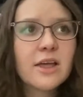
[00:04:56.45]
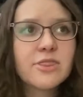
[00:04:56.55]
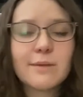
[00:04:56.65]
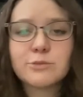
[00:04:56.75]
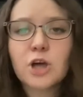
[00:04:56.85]

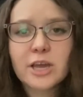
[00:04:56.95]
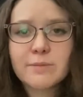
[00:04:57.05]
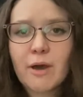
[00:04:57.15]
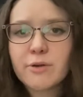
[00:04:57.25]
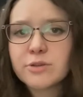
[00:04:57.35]
them talking
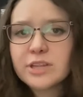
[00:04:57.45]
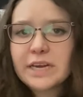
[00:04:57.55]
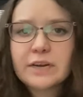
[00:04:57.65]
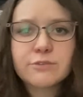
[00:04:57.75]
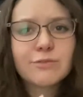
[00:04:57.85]
about
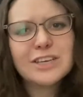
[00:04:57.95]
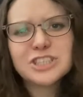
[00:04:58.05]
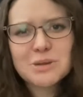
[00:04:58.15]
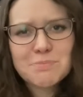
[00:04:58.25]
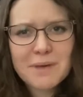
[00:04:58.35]
their
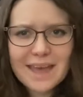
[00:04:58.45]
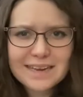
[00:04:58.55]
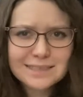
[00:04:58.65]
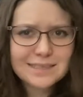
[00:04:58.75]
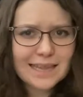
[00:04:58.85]
friendship
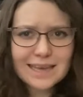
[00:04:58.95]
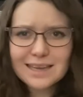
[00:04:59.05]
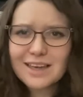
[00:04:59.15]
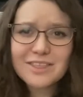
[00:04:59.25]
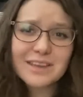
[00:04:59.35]
and like
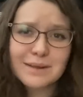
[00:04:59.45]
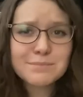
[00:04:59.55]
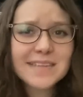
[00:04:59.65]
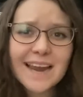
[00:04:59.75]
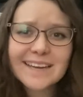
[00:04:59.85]
Athena and
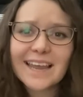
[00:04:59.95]
Poseidon.